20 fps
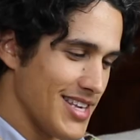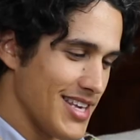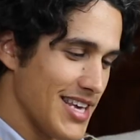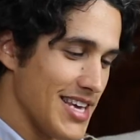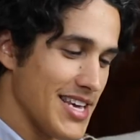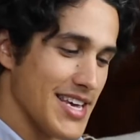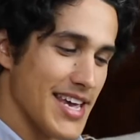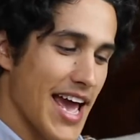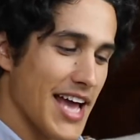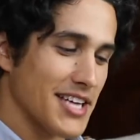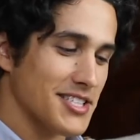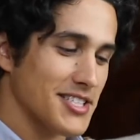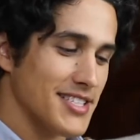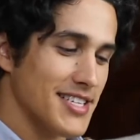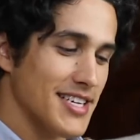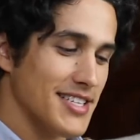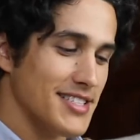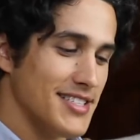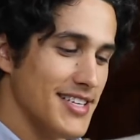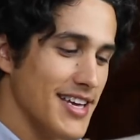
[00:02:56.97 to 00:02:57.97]
He catches
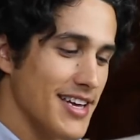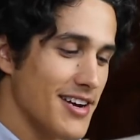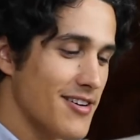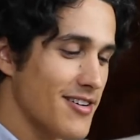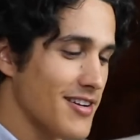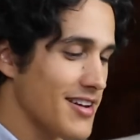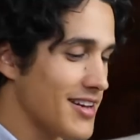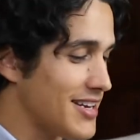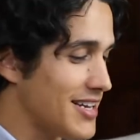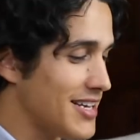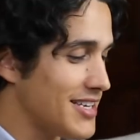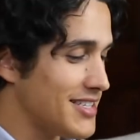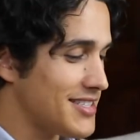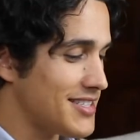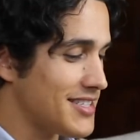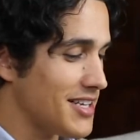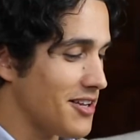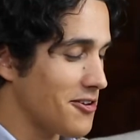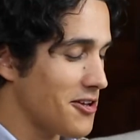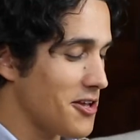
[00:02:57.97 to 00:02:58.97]
his dinner in his
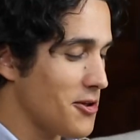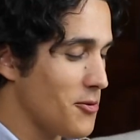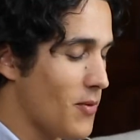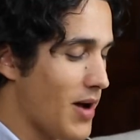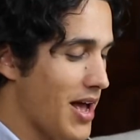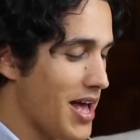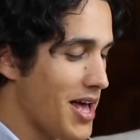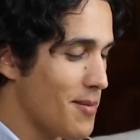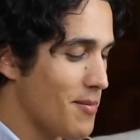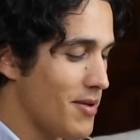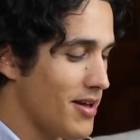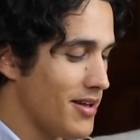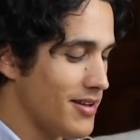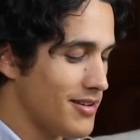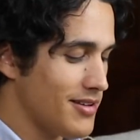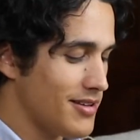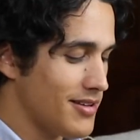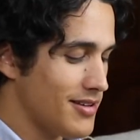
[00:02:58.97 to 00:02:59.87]
silky web.